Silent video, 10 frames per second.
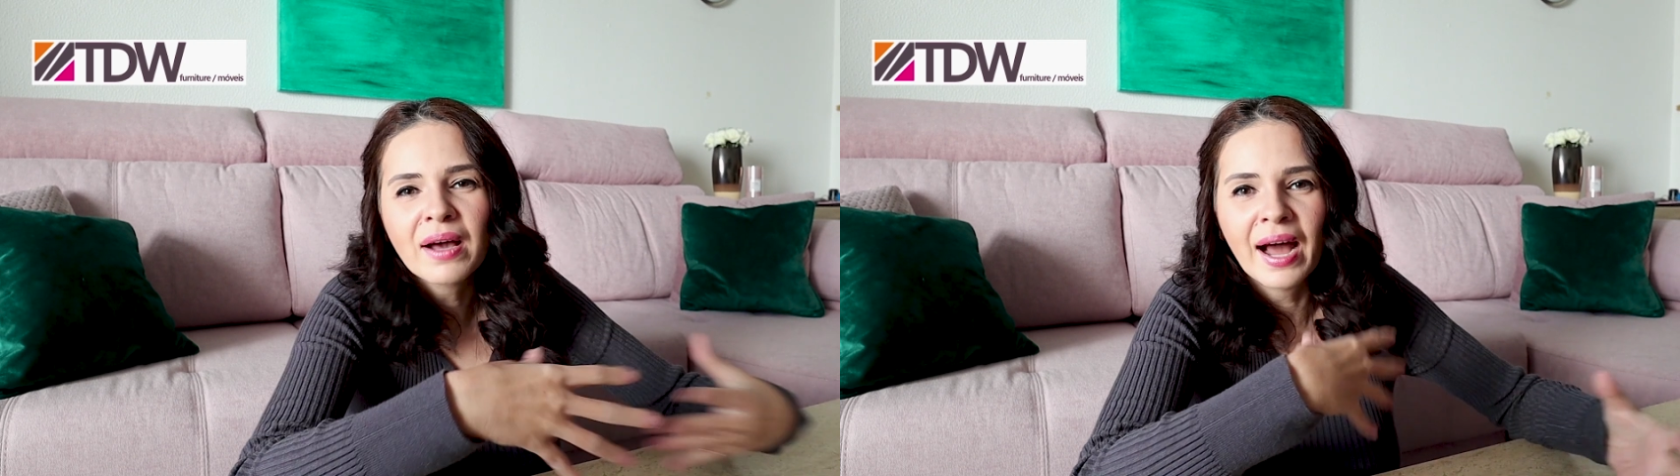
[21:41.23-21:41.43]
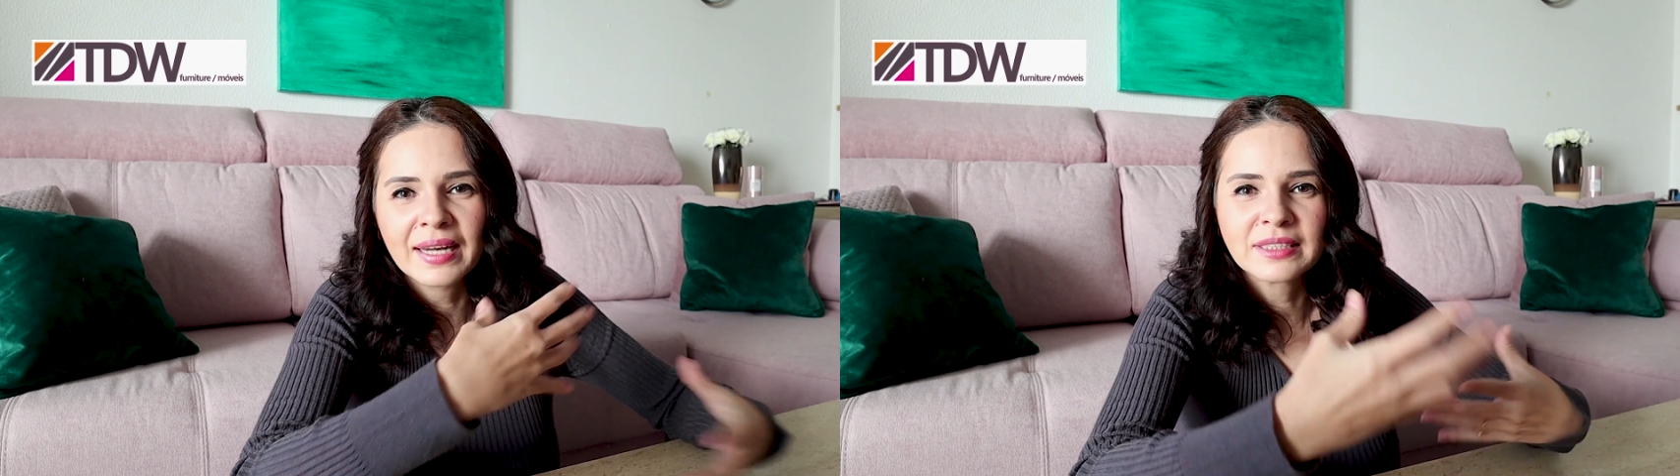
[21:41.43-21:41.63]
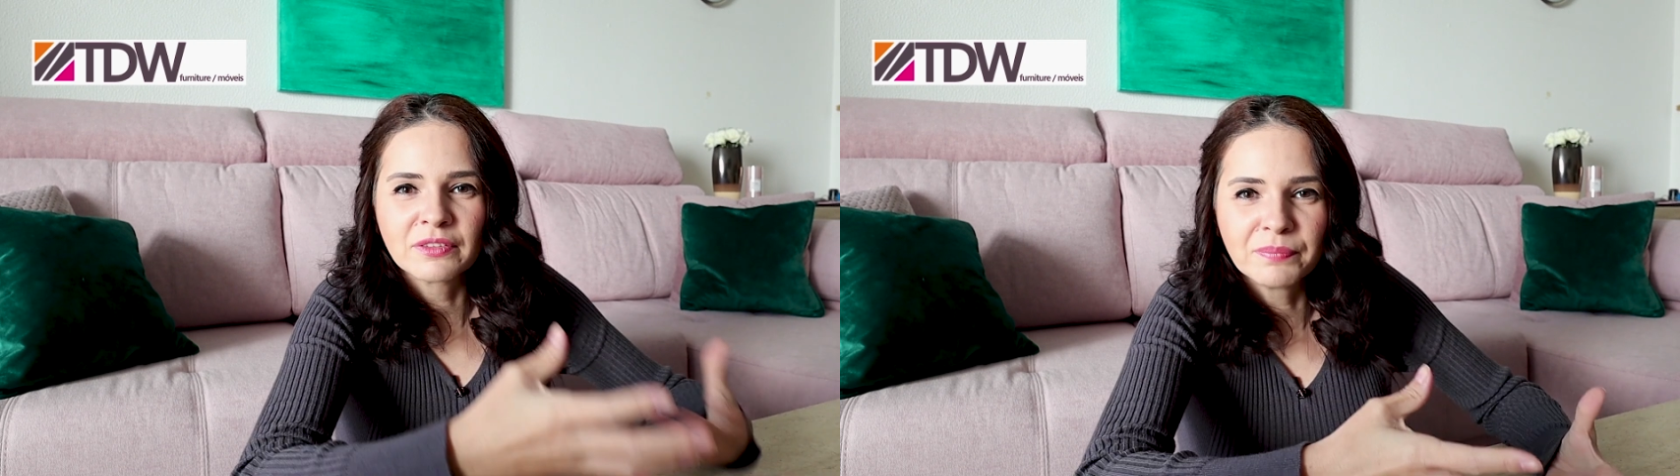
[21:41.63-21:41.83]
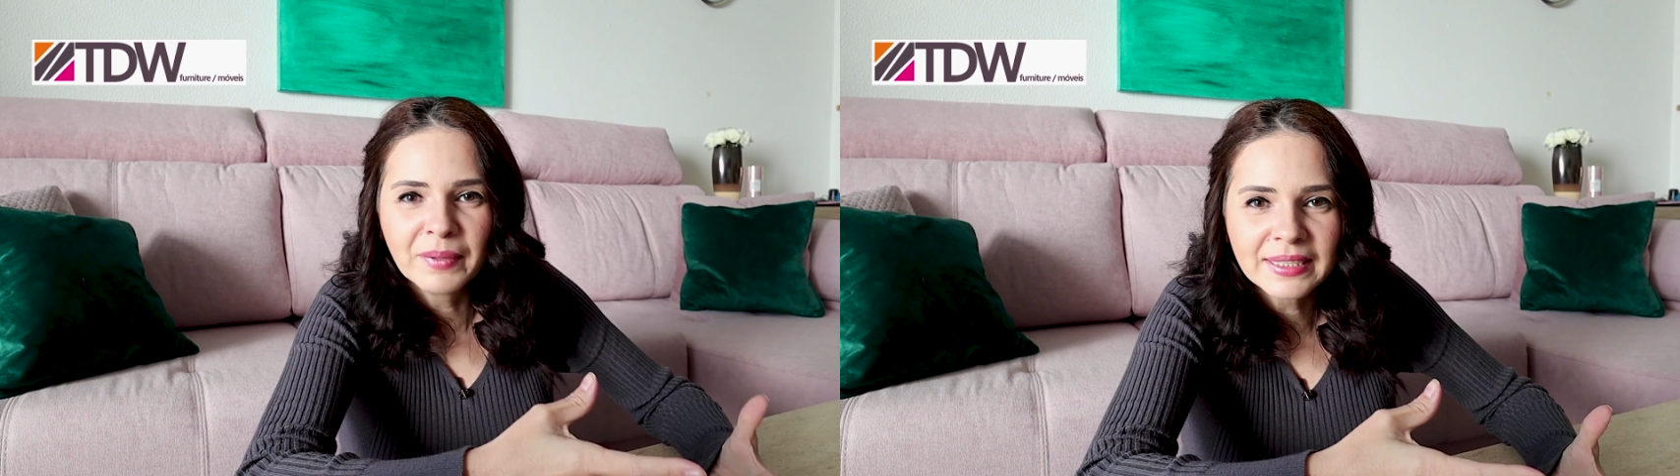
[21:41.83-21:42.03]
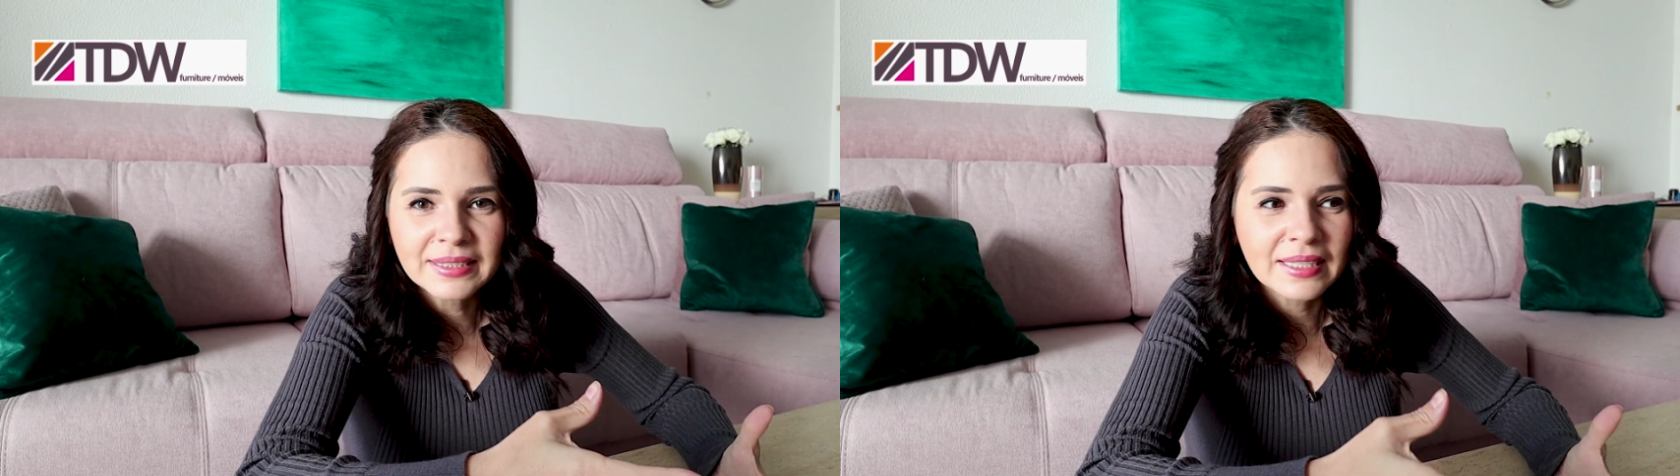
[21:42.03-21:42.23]
kinds of
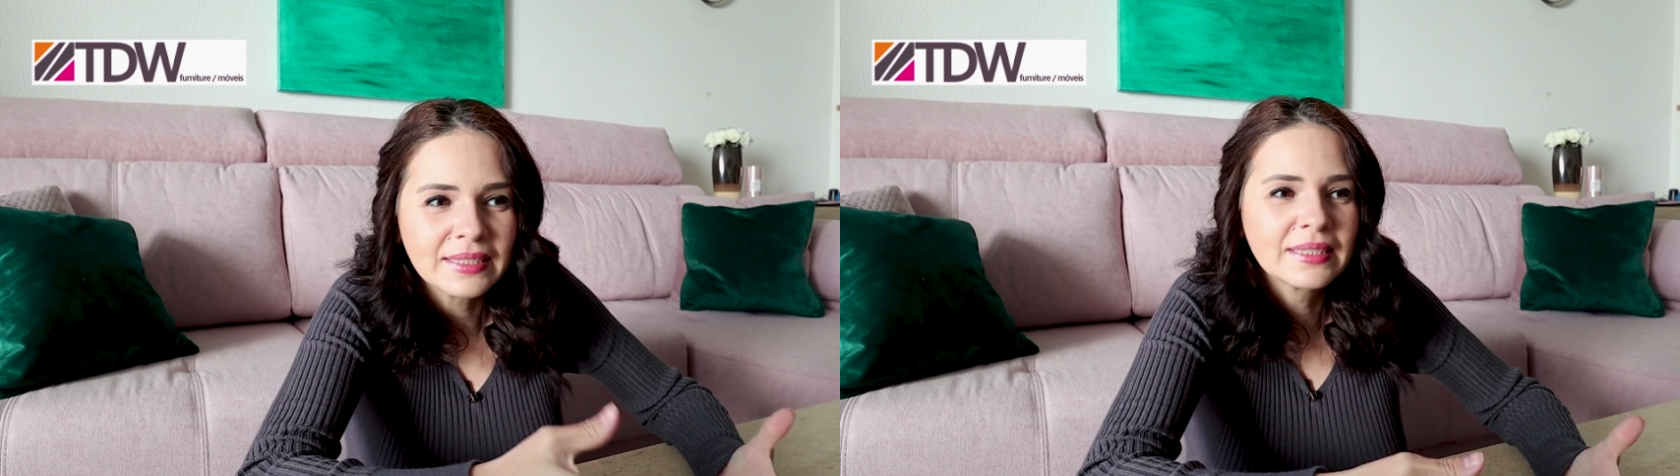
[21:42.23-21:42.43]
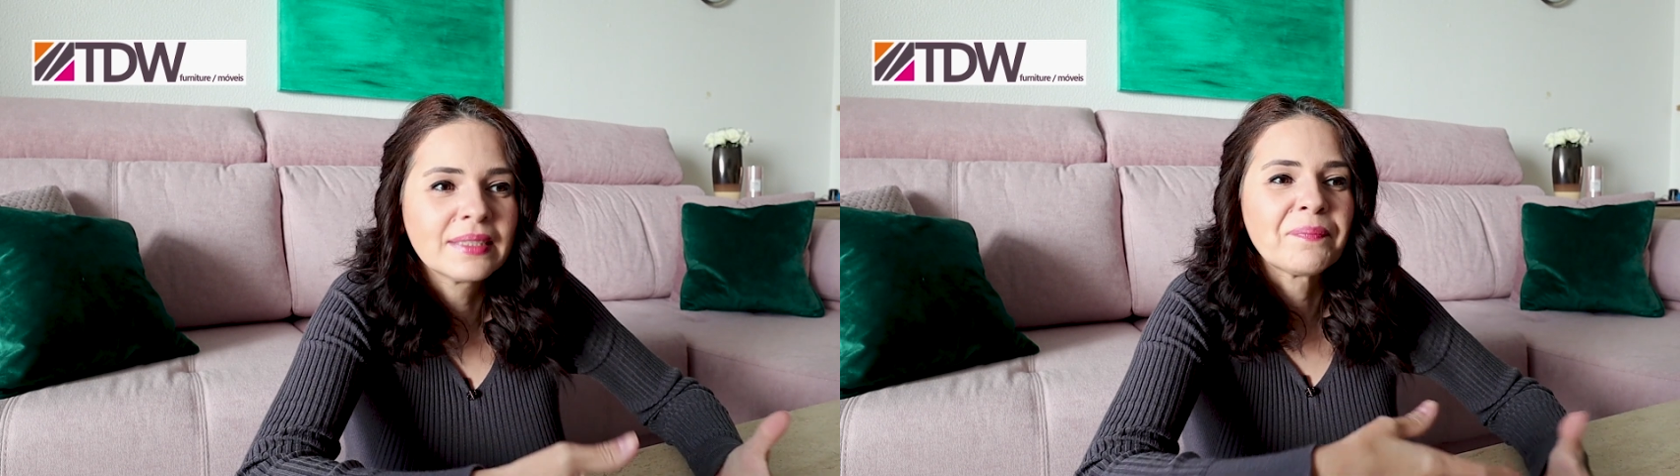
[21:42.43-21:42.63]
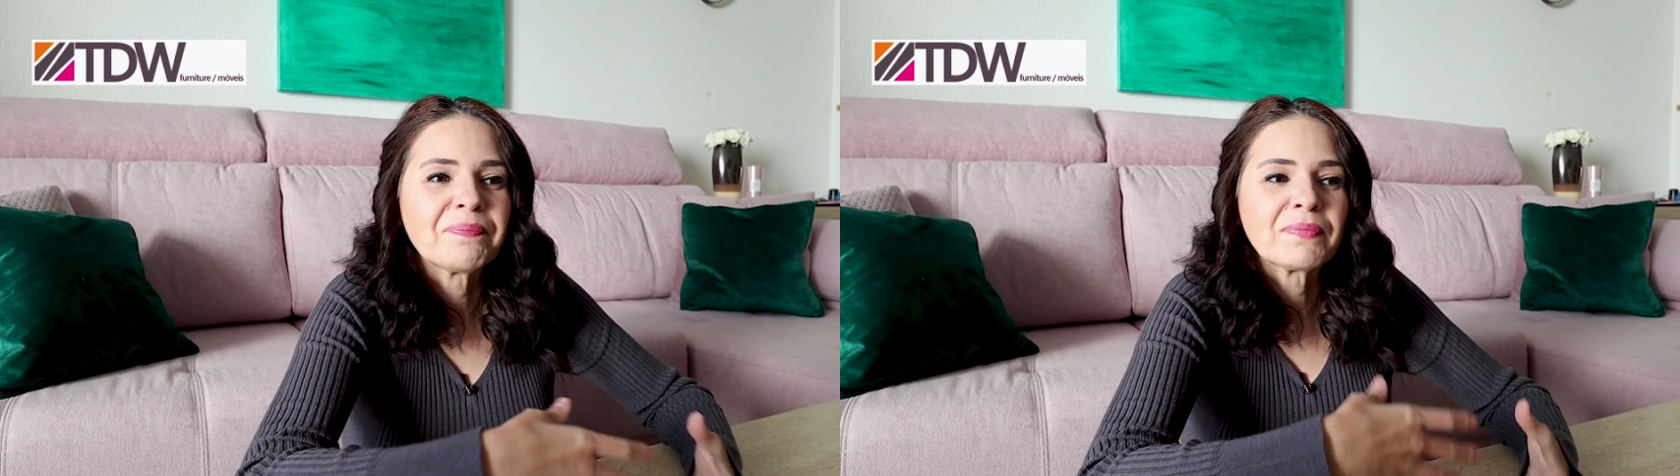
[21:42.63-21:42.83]
business